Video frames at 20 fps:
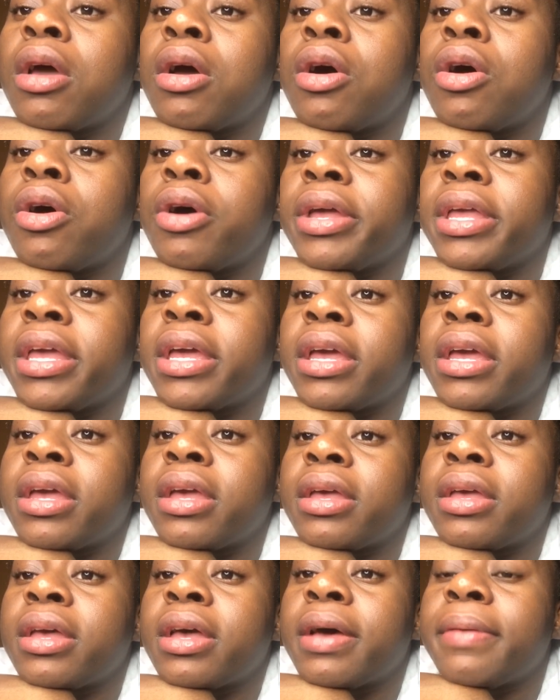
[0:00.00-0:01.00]
oh
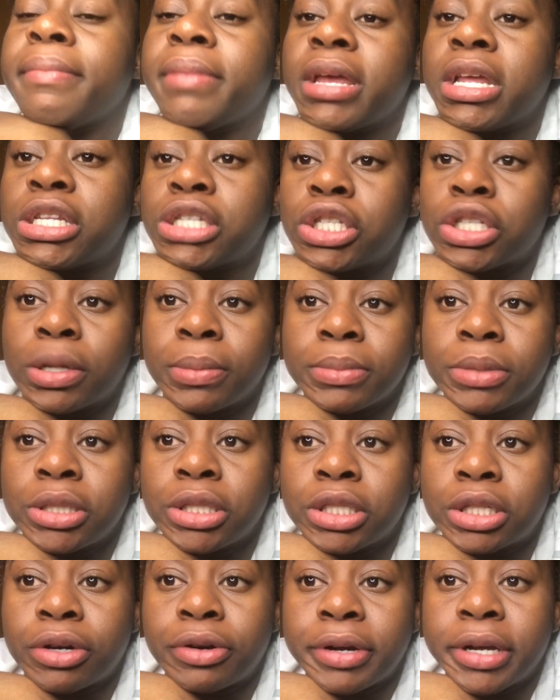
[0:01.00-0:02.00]
yeah, I made some
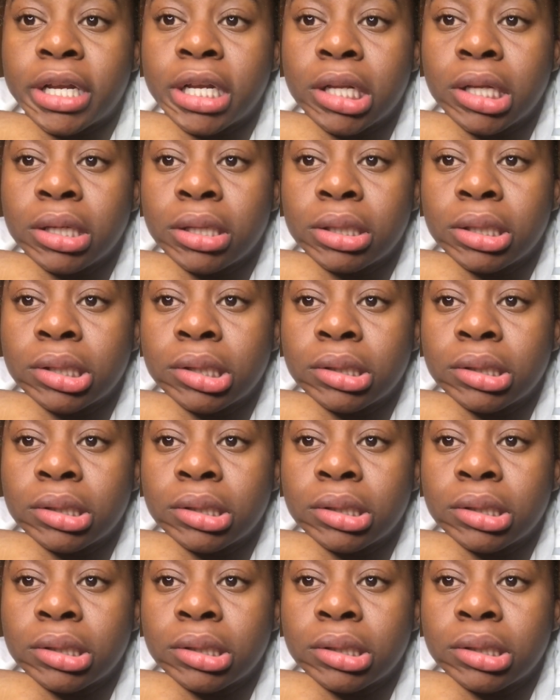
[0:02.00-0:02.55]
sorrel.